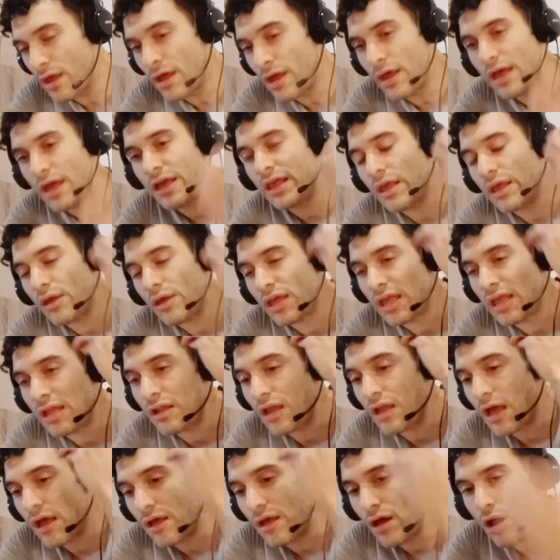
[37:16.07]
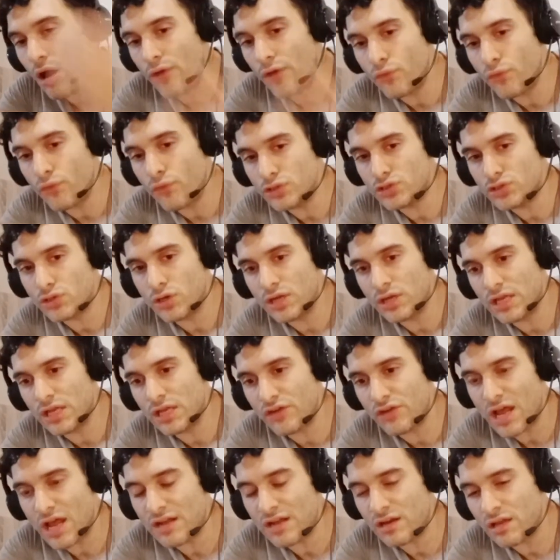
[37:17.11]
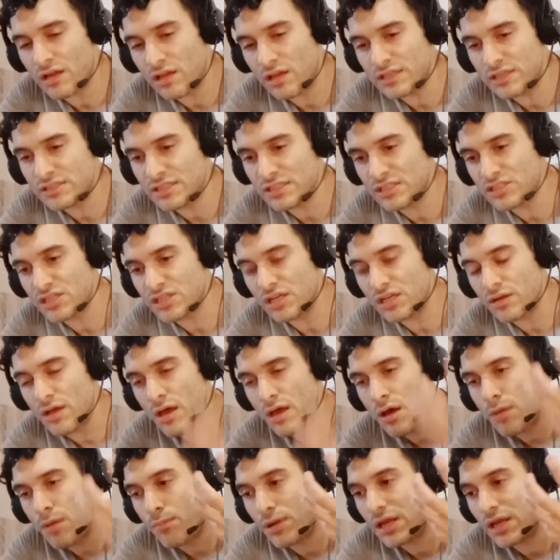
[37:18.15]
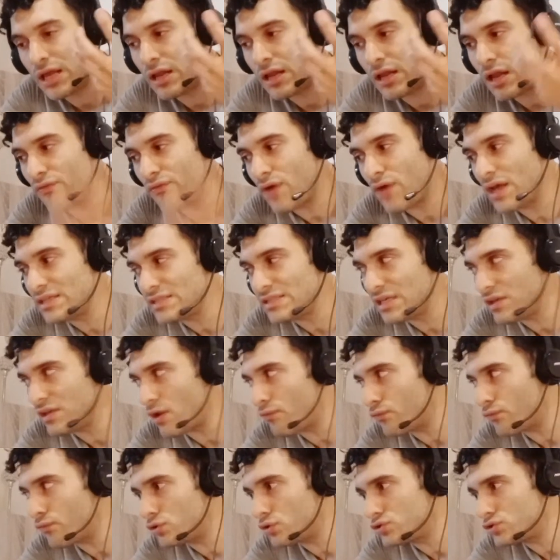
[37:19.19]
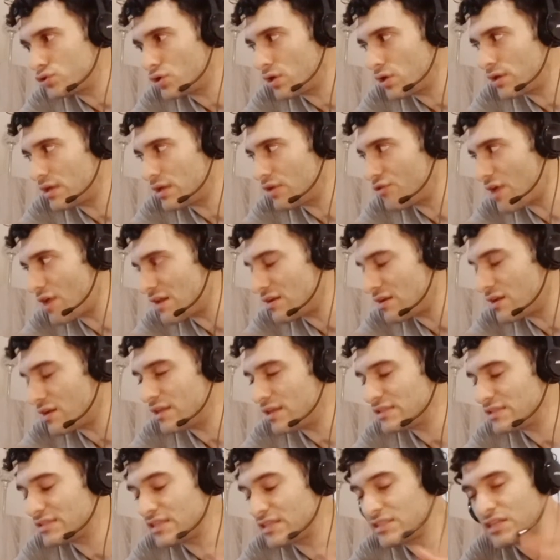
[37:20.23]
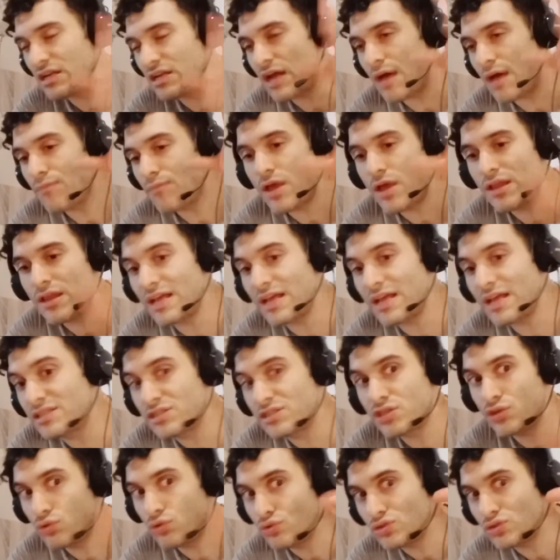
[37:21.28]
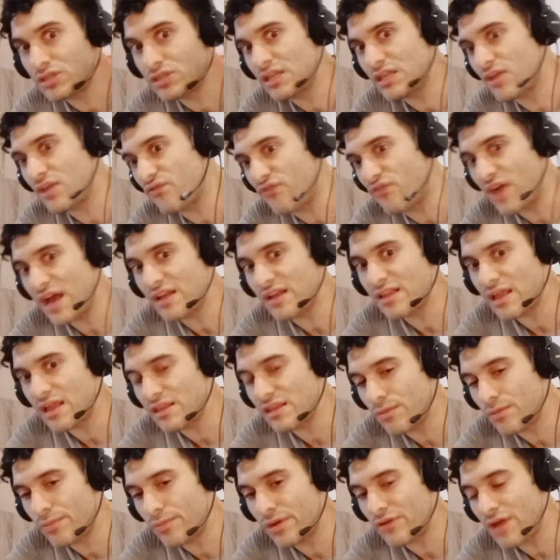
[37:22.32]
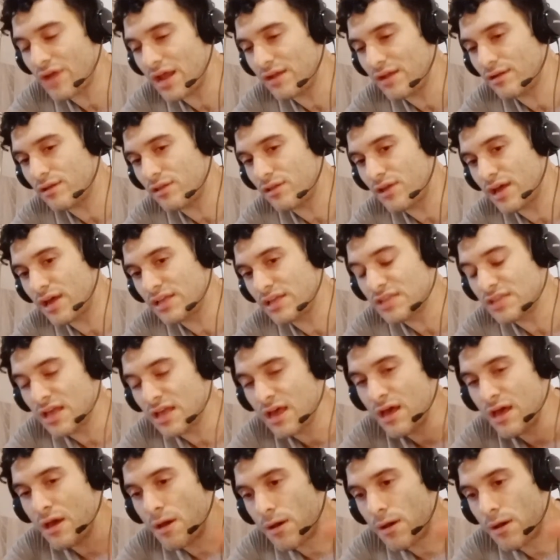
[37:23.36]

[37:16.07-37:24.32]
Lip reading: again, of course you're going to get radicalization. But again, if I say, of course you're going to get radicalization, I'm not excusing the fact that they've been radicalized.